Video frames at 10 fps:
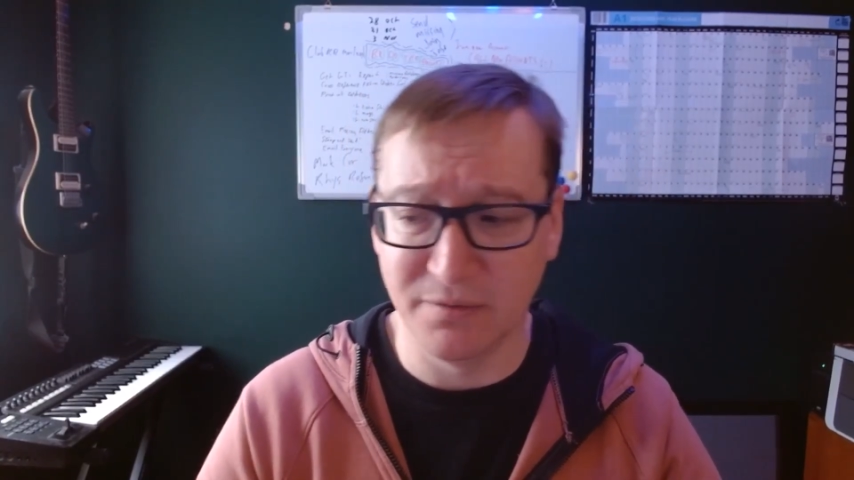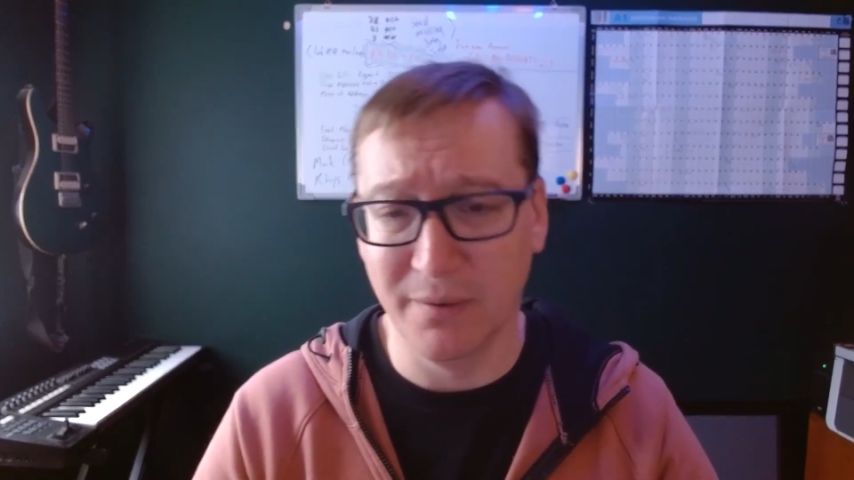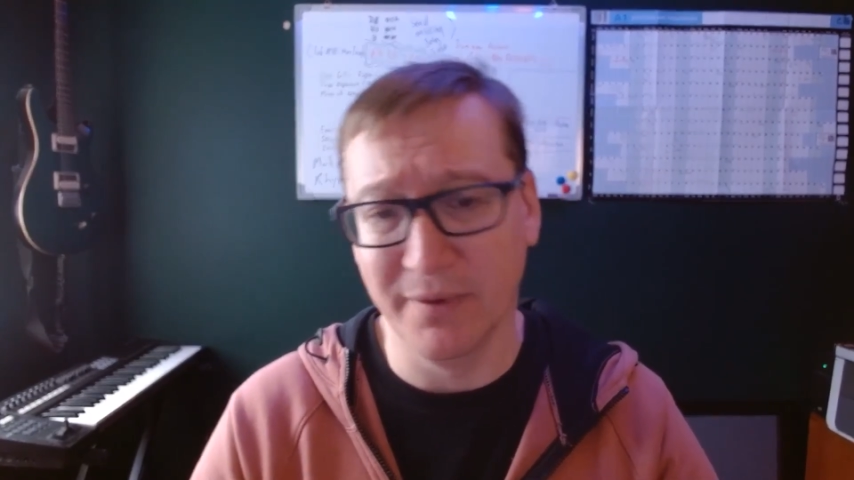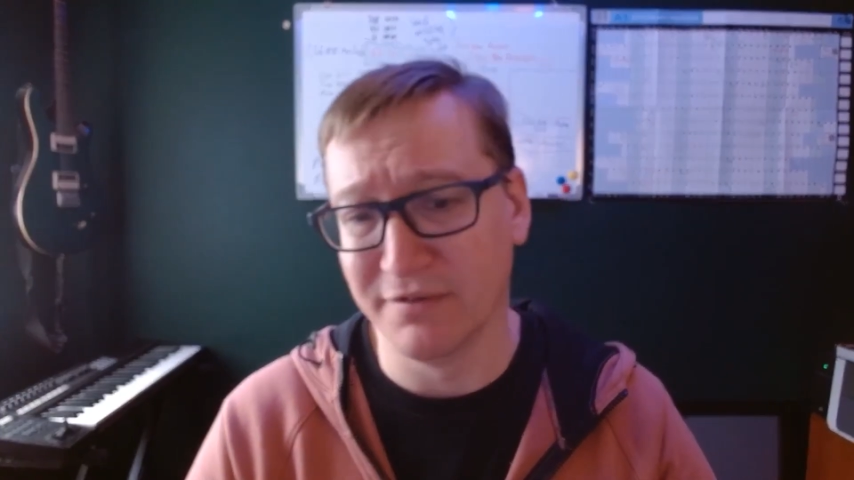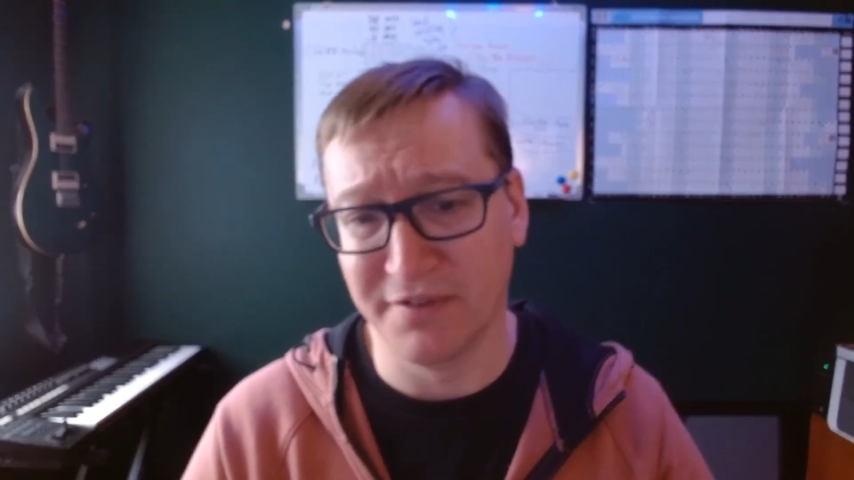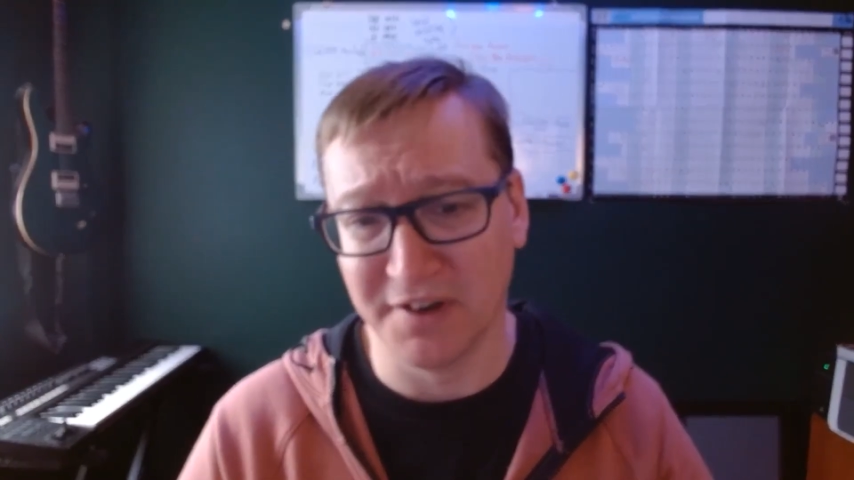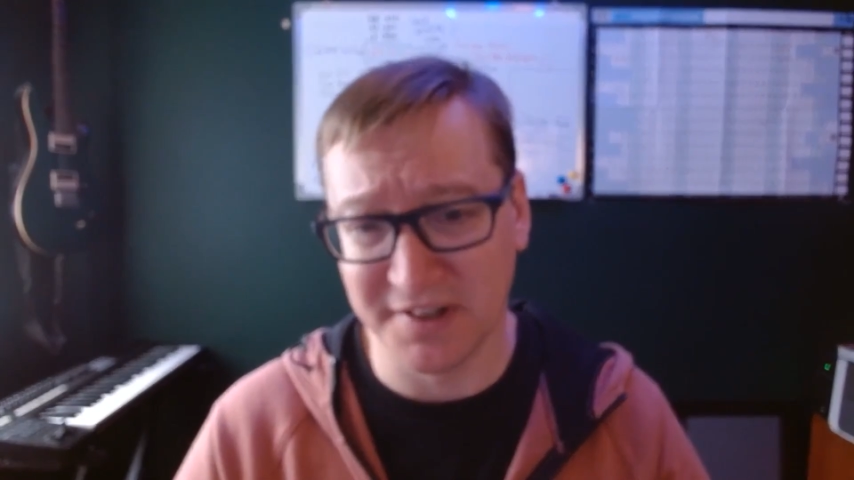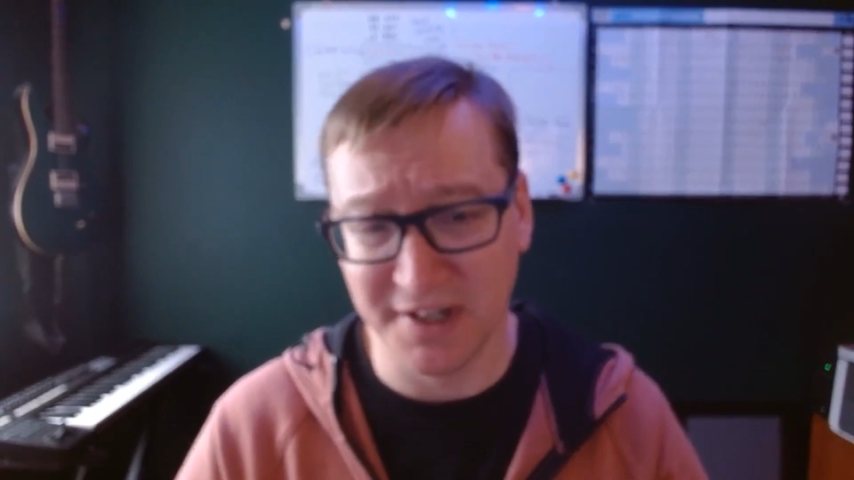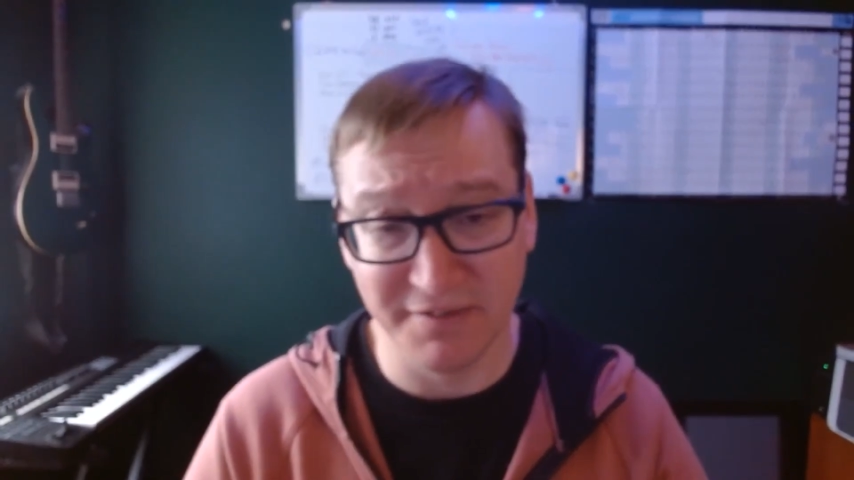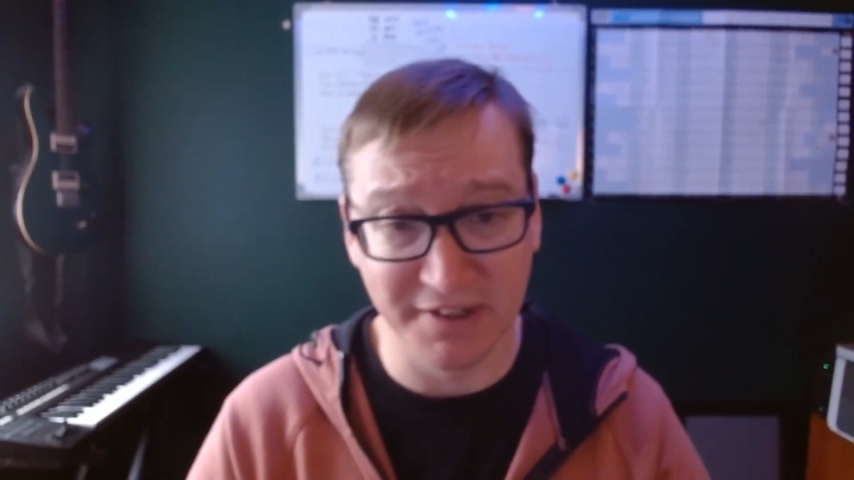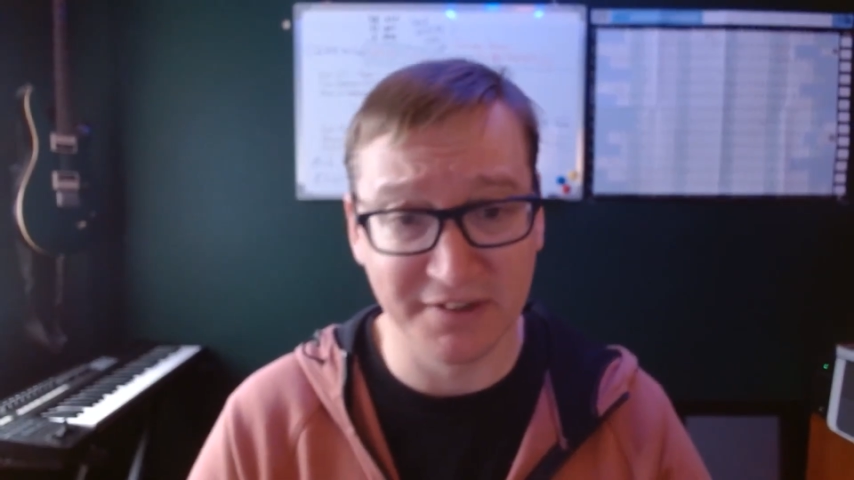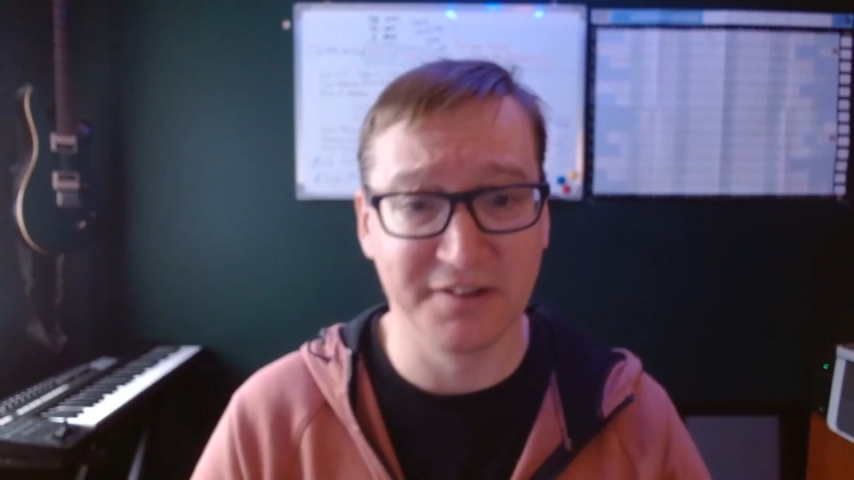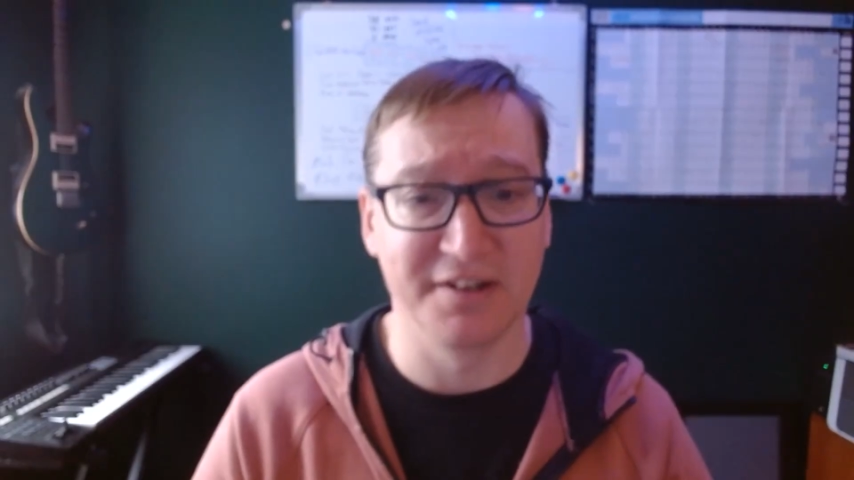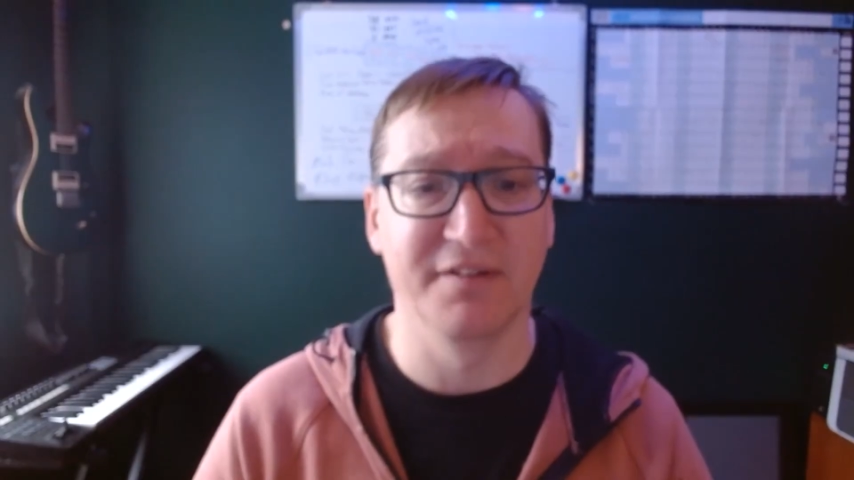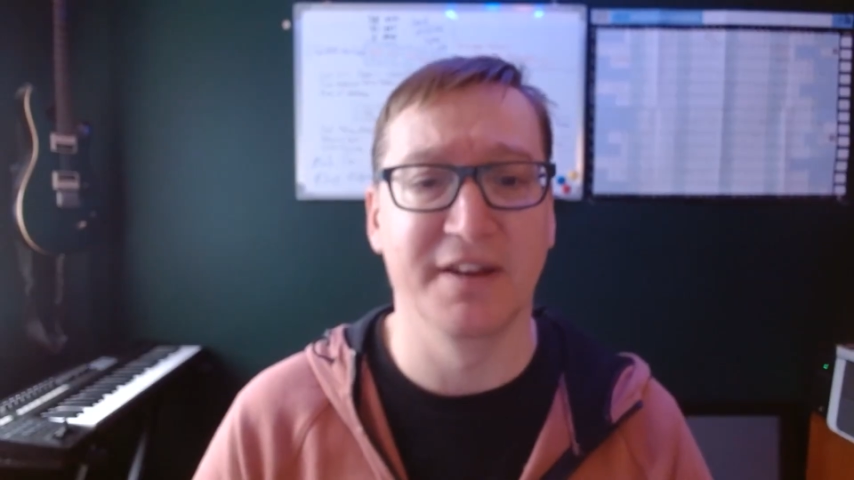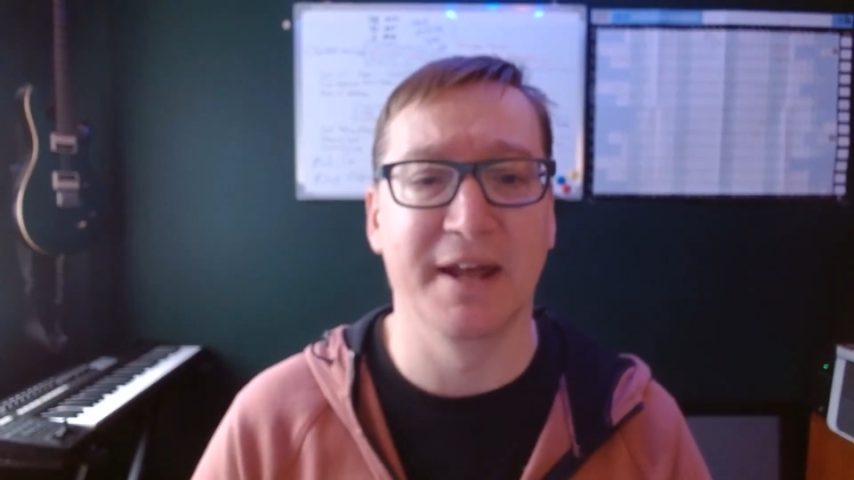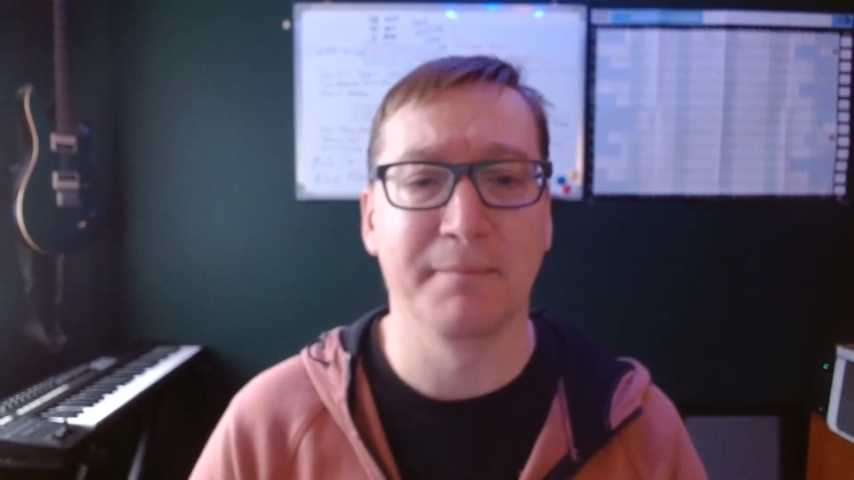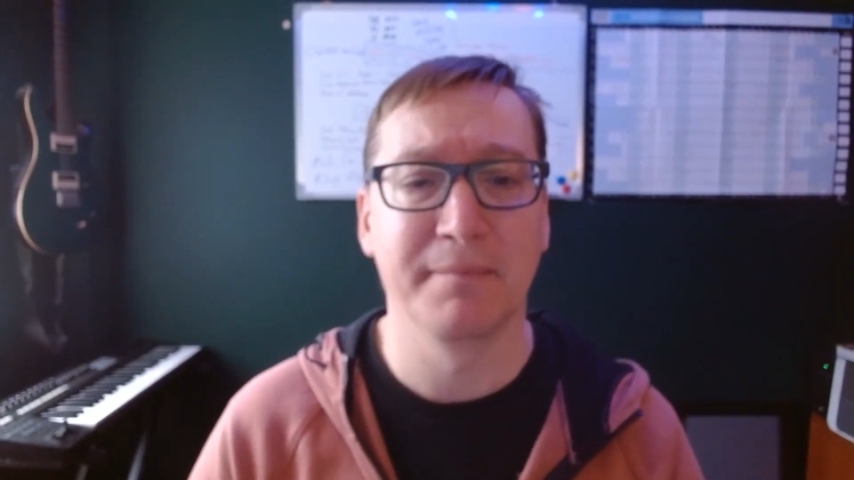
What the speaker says: where we can find savings and stuff like that.